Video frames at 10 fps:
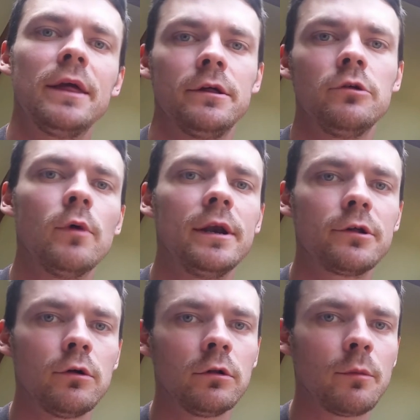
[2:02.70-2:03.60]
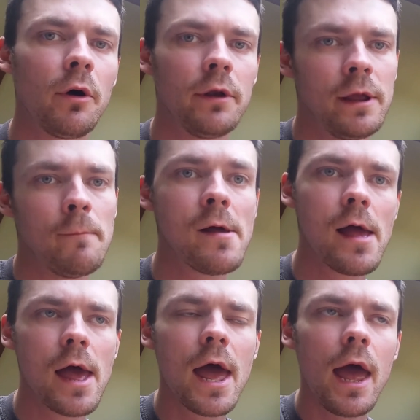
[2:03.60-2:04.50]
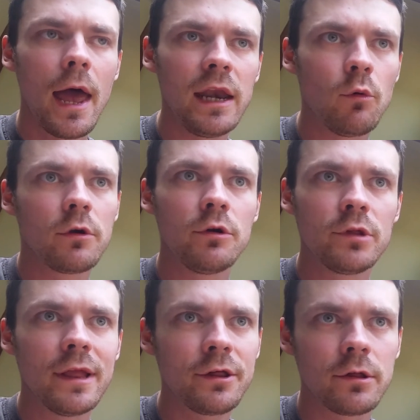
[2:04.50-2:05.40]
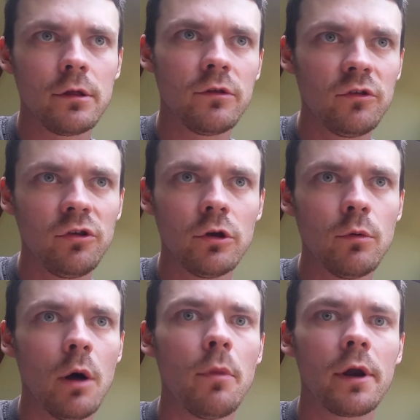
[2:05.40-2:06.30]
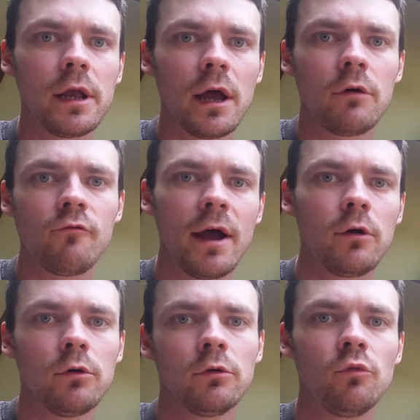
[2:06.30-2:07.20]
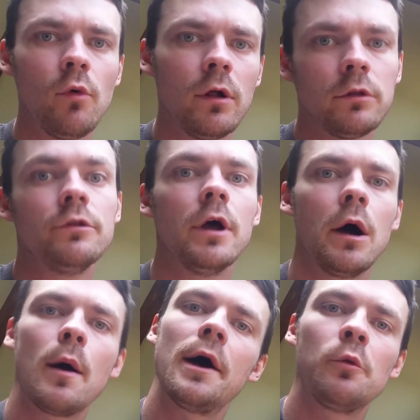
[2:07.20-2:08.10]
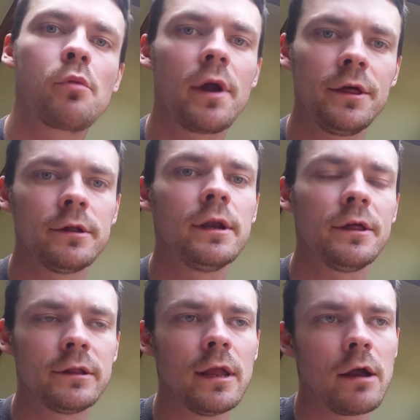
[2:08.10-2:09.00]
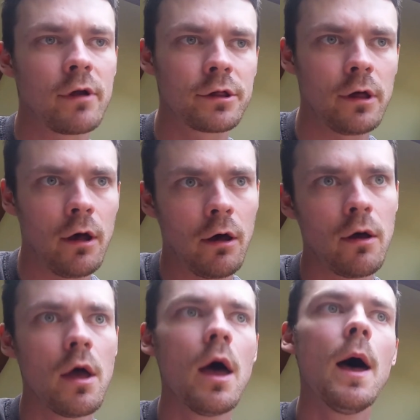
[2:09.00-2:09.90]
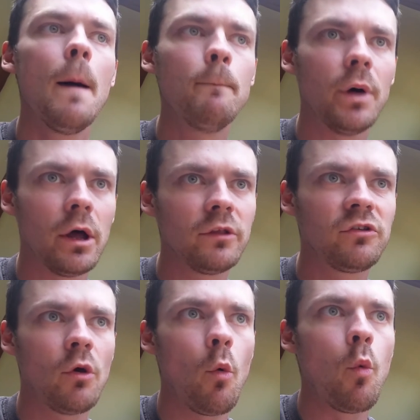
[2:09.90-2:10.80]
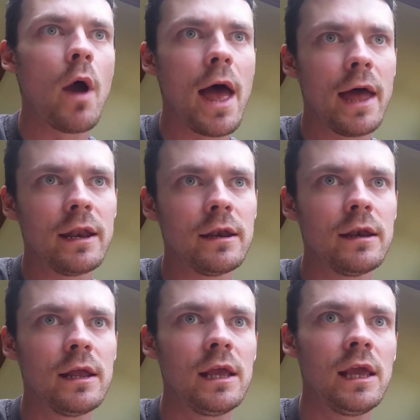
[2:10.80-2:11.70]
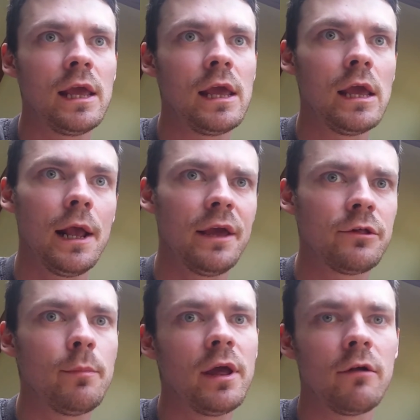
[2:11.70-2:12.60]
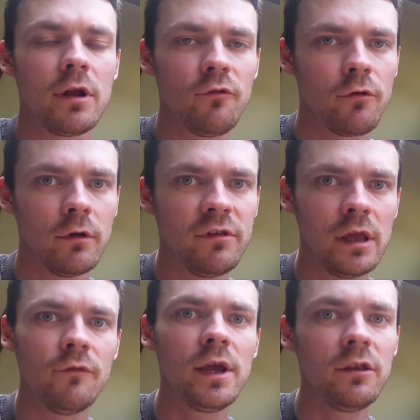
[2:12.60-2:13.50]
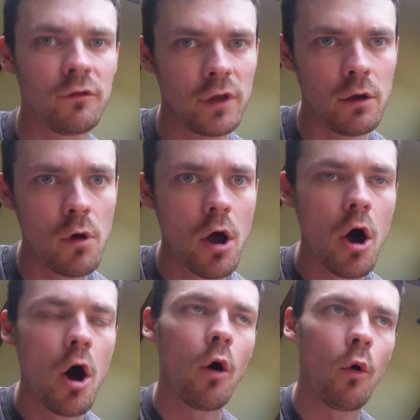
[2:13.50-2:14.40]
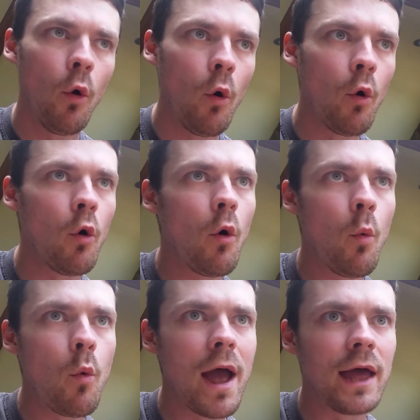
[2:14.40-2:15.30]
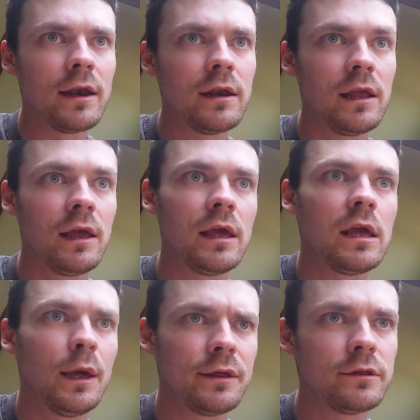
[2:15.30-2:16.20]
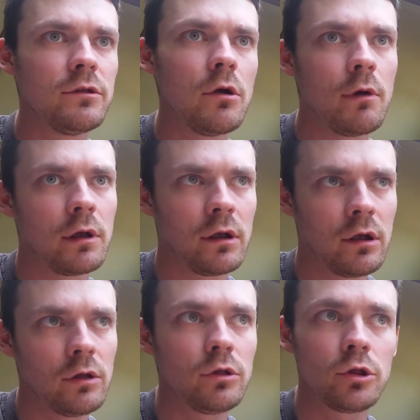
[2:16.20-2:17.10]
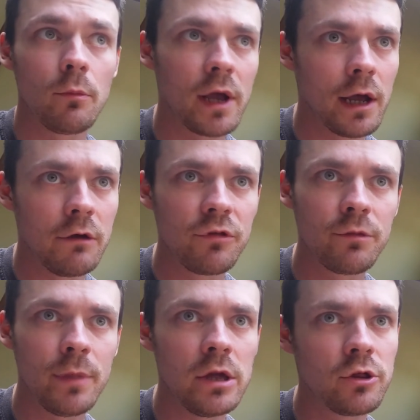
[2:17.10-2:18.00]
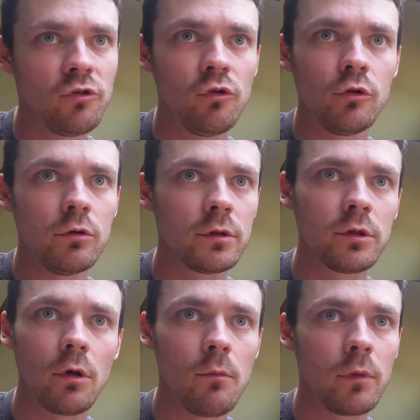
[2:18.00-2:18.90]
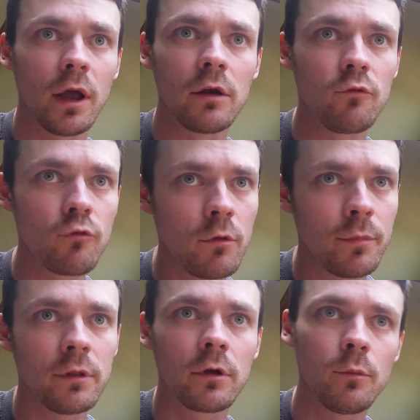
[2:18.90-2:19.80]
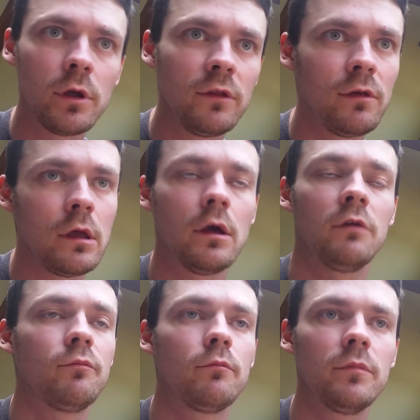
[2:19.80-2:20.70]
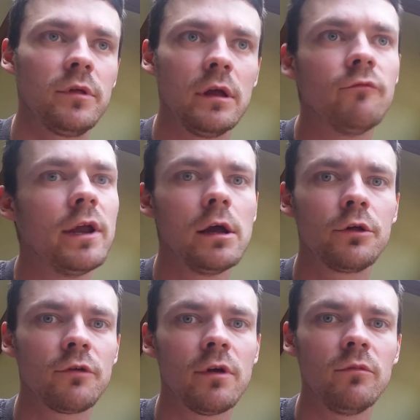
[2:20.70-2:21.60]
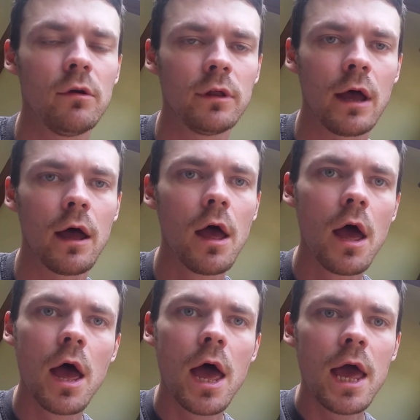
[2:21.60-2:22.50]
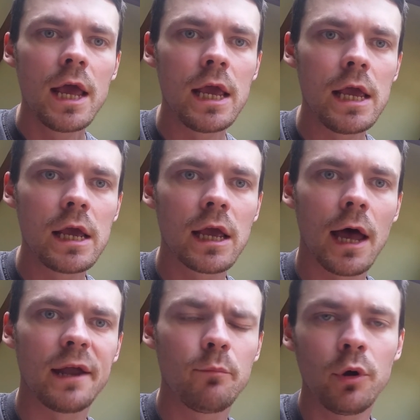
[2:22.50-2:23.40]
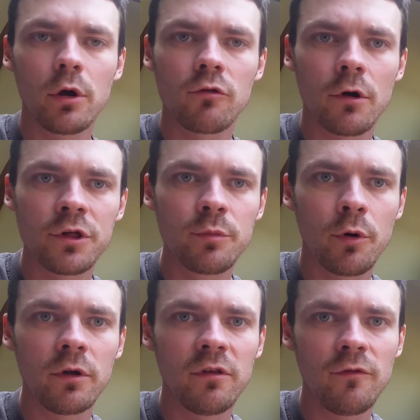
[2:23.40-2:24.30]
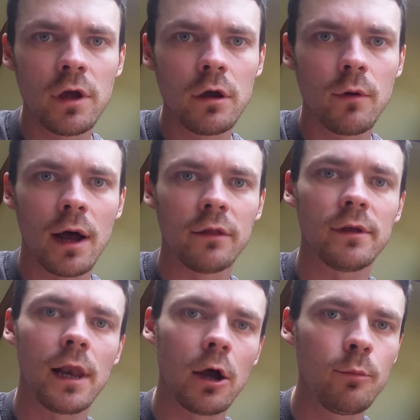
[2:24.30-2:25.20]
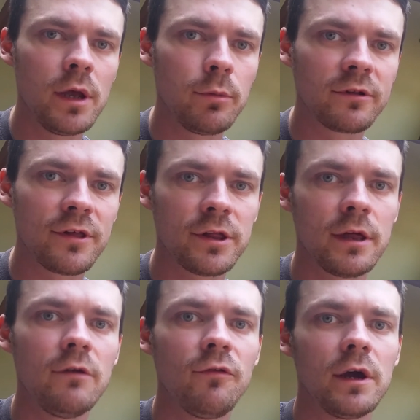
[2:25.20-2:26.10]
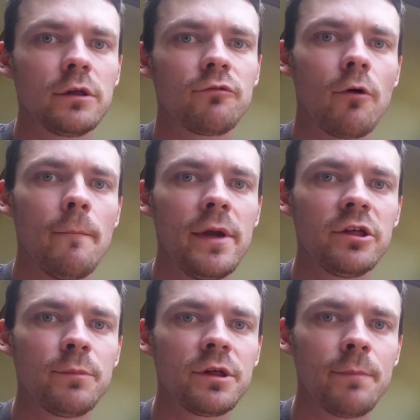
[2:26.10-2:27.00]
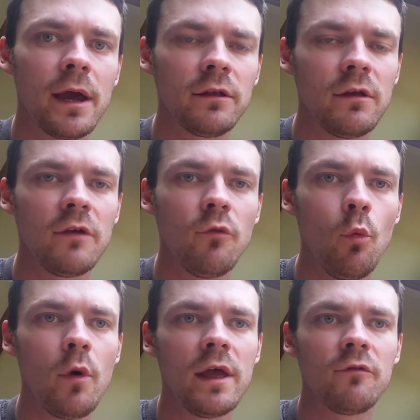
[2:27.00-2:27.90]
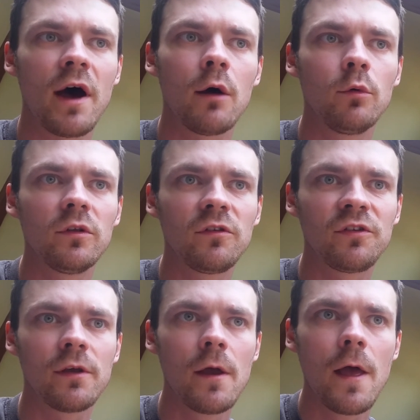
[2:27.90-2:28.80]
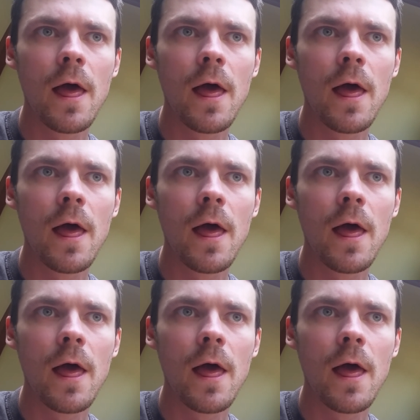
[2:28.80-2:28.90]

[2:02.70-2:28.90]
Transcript: message when it's called upon him. Anyone who's listened to a Body Count record will know how brazen his lyrics are, but when he is appearing for a TV interview or when he is doing some kind of speech to some kind of group in the community, I've seen videos of him doing that, he can put across his point of view and allow people to see things from his perspective without